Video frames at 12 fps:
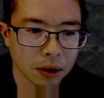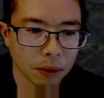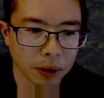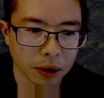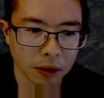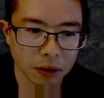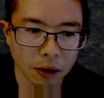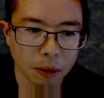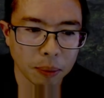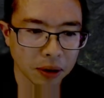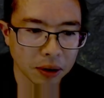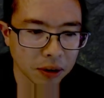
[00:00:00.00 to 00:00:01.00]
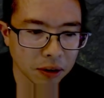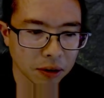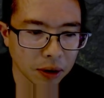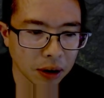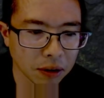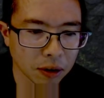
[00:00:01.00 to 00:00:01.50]
when there's no business
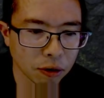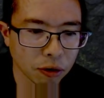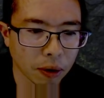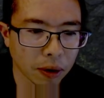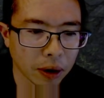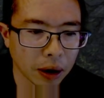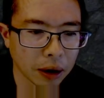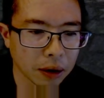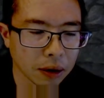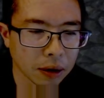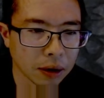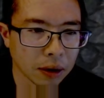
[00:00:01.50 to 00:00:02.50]
reason for it,